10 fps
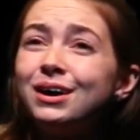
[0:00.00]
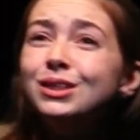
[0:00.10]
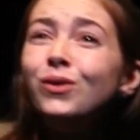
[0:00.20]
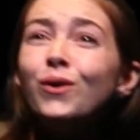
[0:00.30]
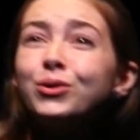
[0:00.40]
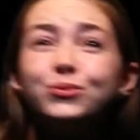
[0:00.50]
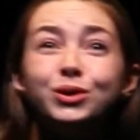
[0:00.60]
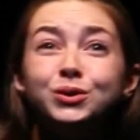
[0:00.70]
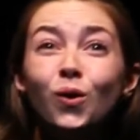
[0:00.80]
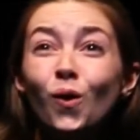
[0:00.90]
Lord, what
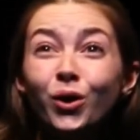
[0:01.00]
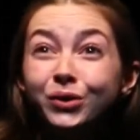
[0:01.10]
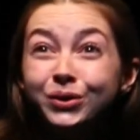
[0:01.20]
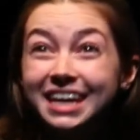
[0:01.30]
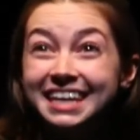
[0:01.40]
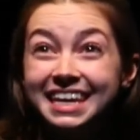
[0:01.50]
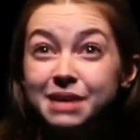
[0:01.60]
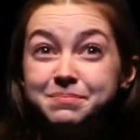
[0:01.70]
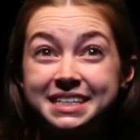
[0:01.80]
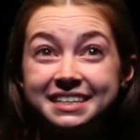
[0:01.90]
a coil he
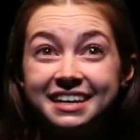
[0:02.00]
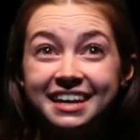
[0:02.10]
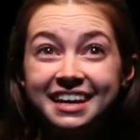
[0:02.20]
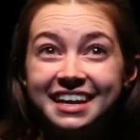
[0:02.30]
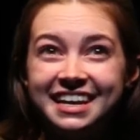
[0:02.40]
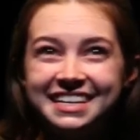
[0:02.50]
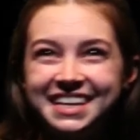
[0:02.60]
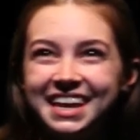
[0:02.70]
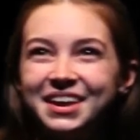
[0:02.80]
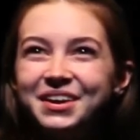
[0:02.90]
keeps
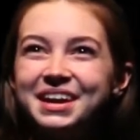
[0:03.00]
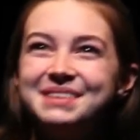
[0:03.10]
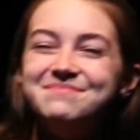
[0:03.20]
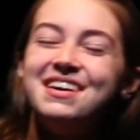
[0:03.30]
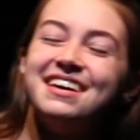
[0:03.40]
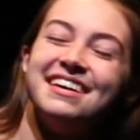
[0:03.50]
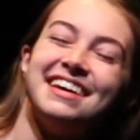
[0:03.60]
to hear him